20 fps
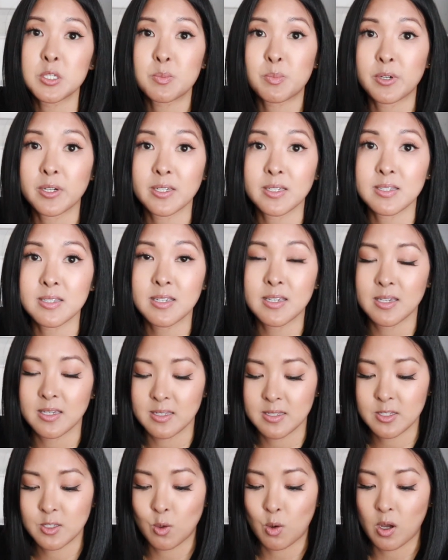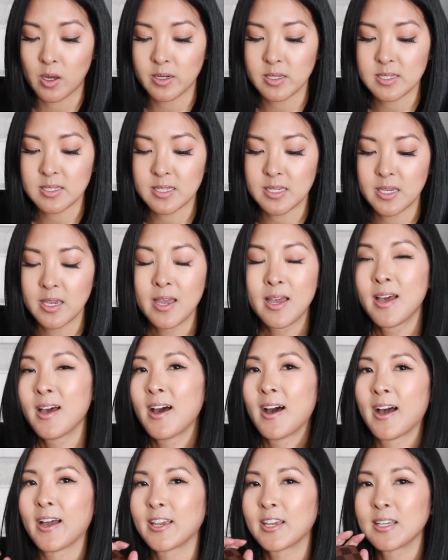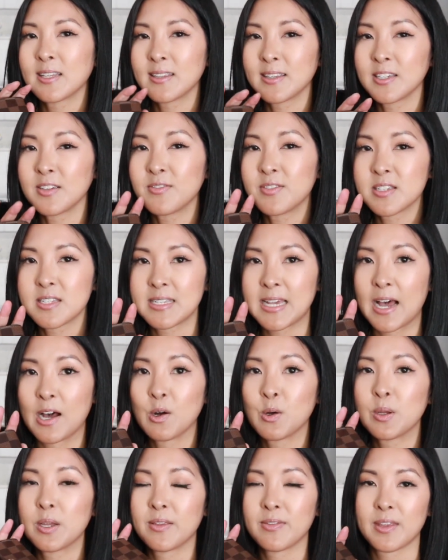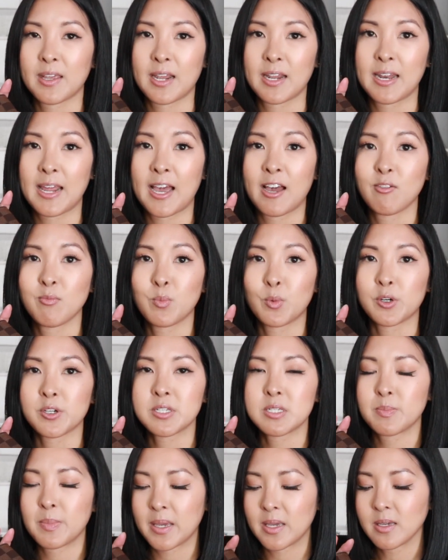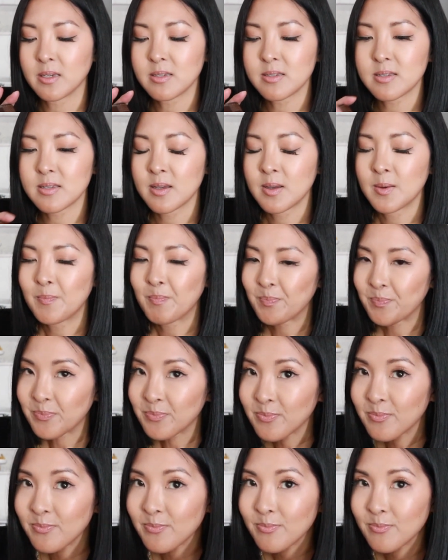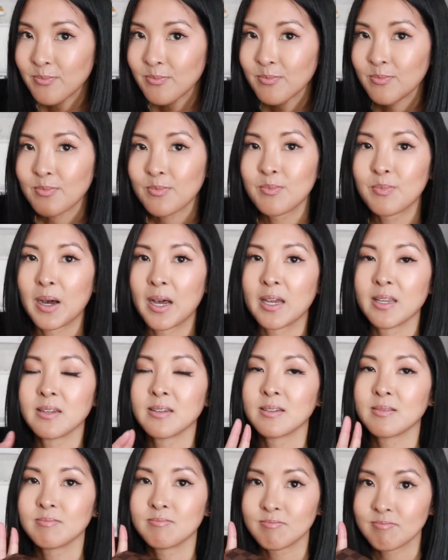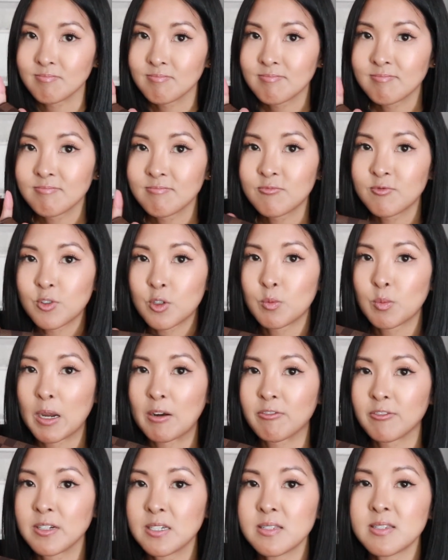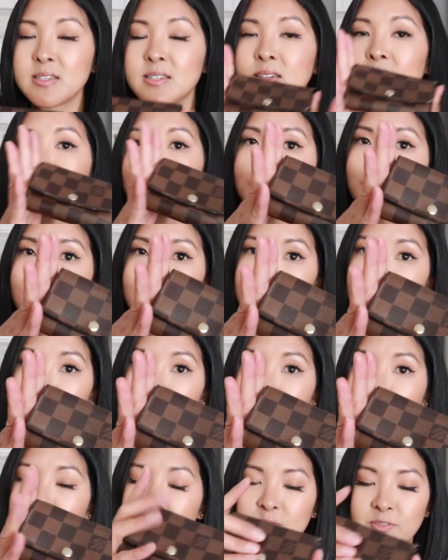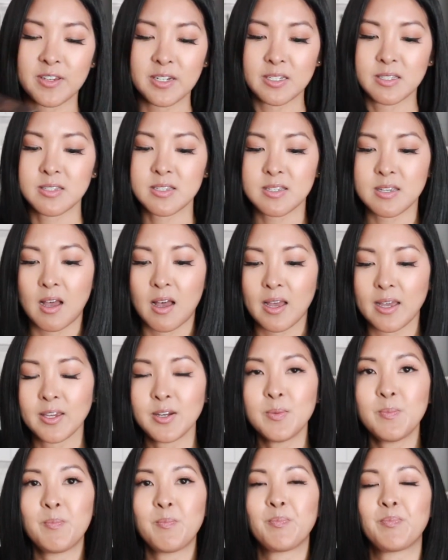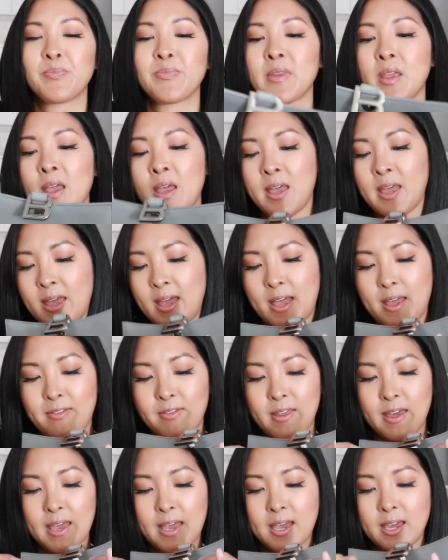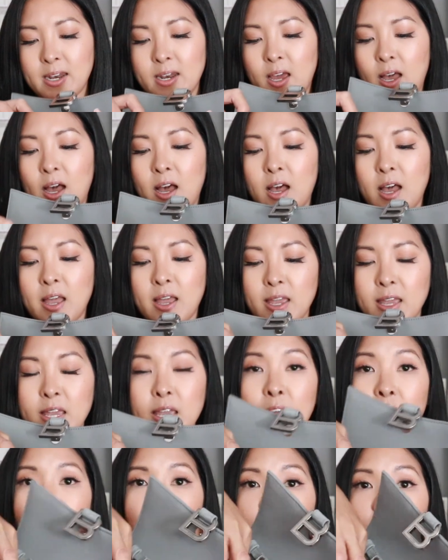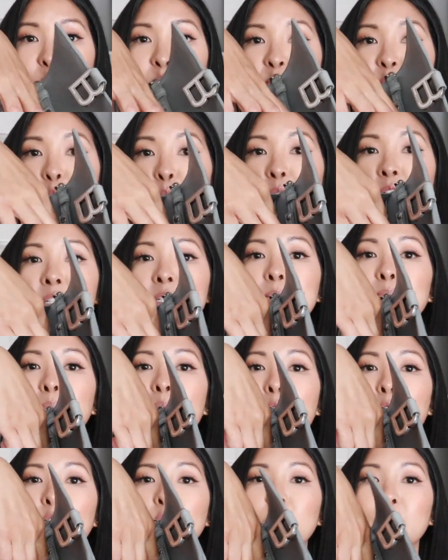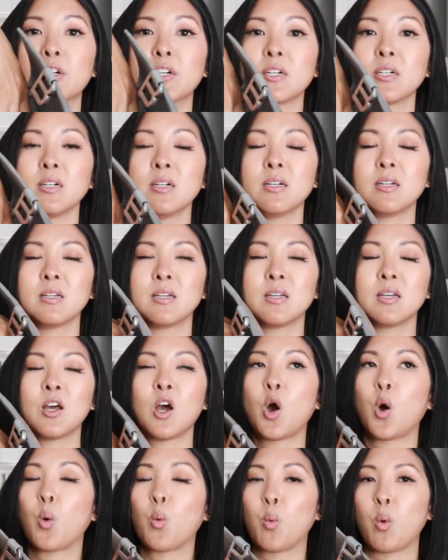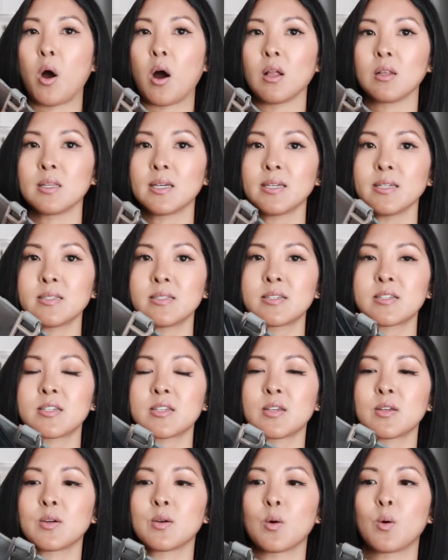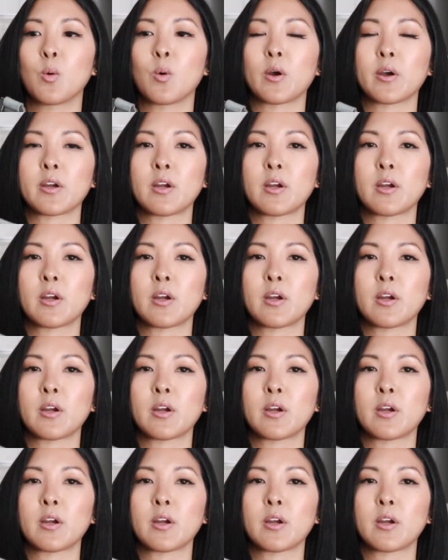bring his keys. So honestly, I could leave this out and then I'd have more space. But for reference, this does fit inside. And then I have moved to a smaller wallet or